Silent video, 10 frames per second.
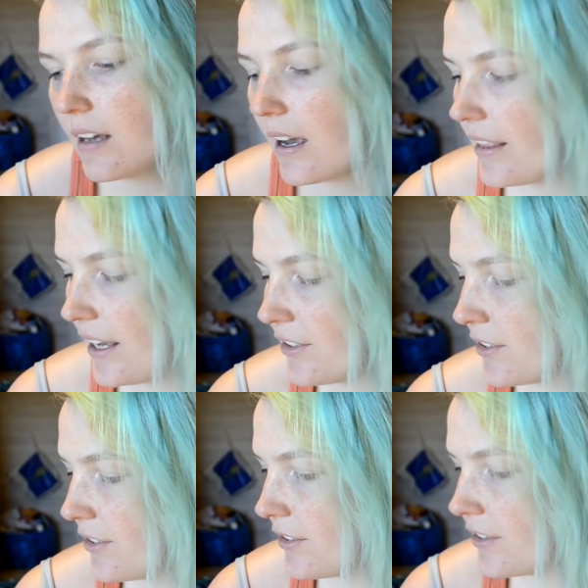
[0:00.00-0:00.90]

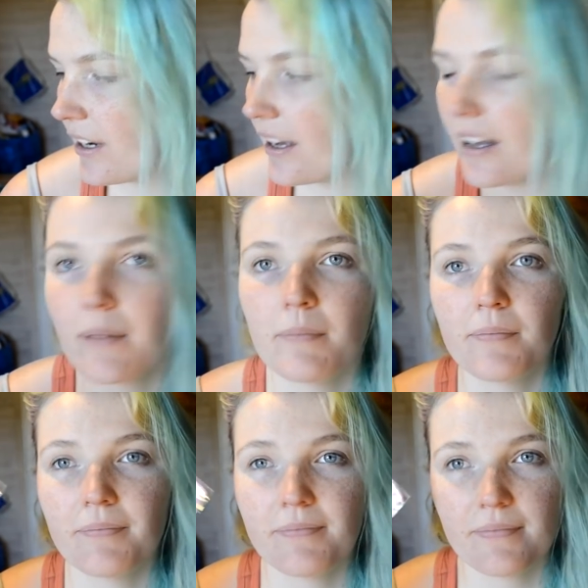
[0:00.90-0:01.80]
eyeliner,
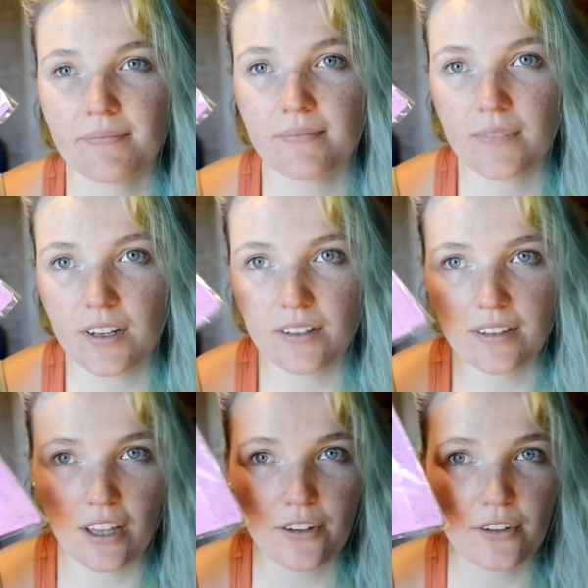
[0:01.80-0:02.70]
um,
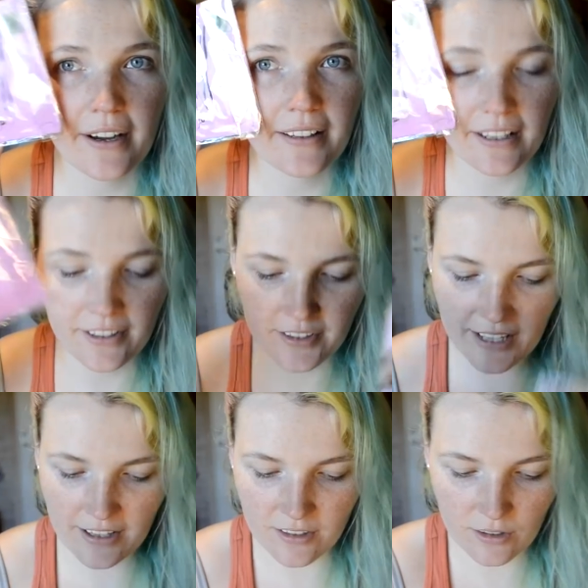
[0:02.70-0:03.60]
the other eyeliner
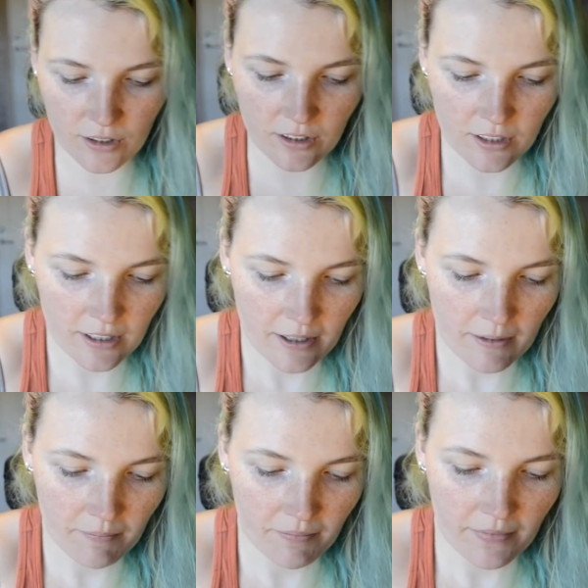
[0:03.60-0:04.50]
stencil,
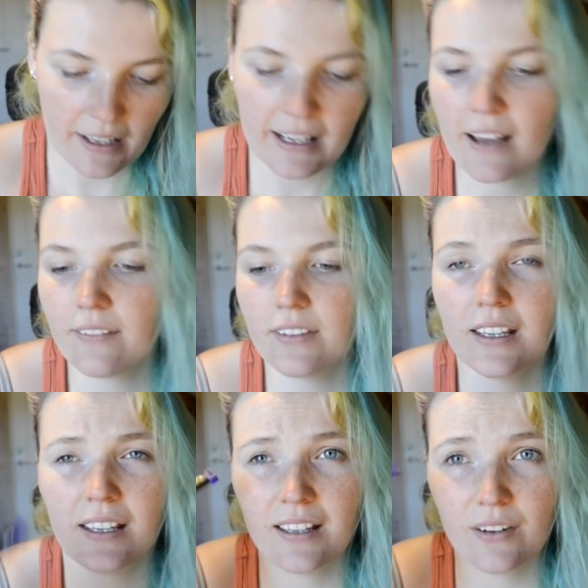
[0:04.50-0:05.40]
I have
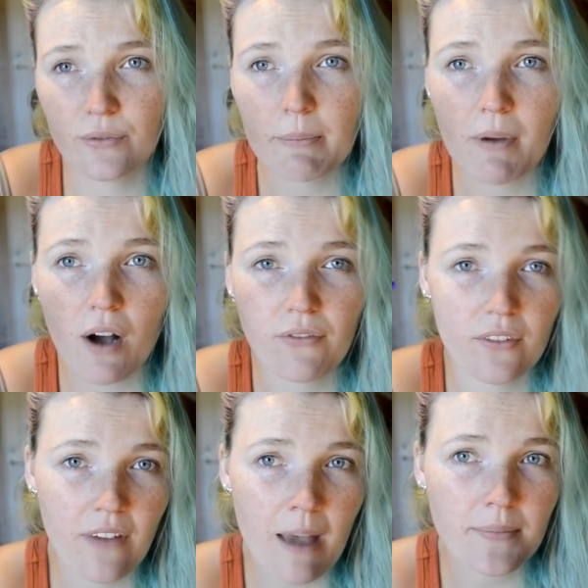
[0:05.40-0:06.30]
the Rip Off
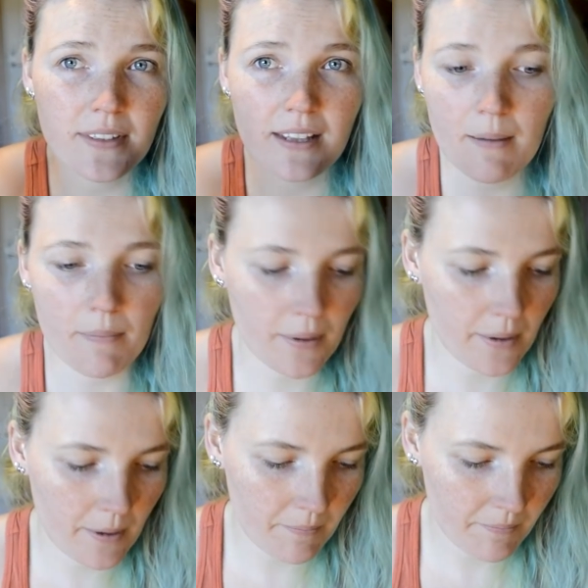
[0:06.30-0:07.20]
Vamp Stamp,
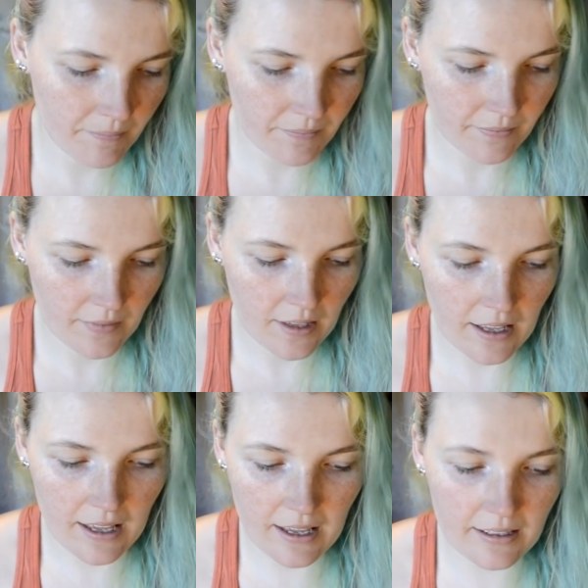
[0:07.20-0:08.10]

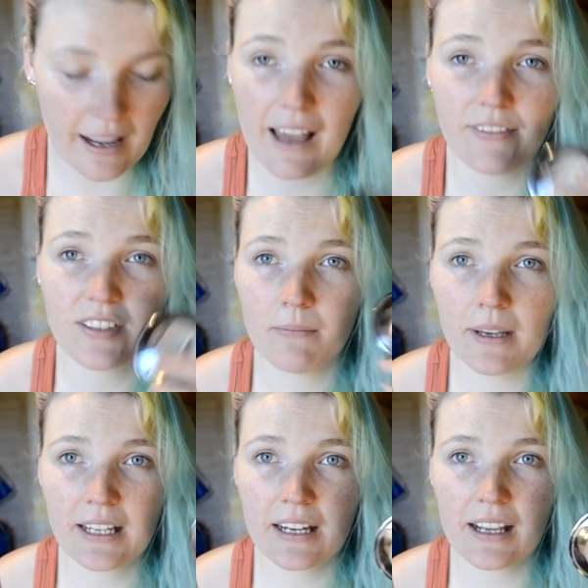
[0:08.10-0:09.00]
and I have some
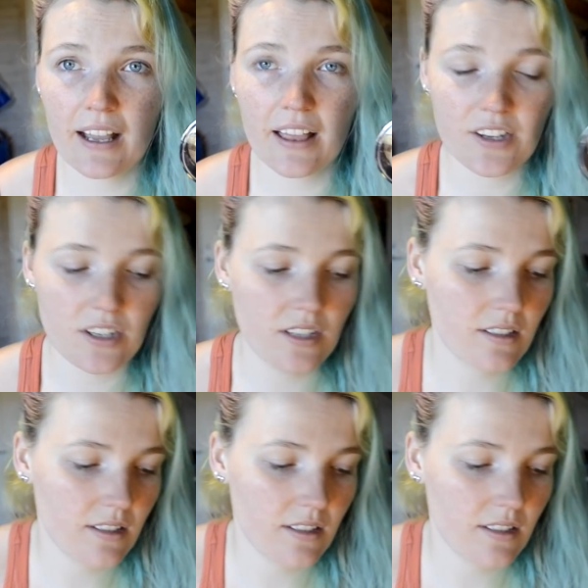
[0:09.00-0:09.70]
magnetic eyelashes.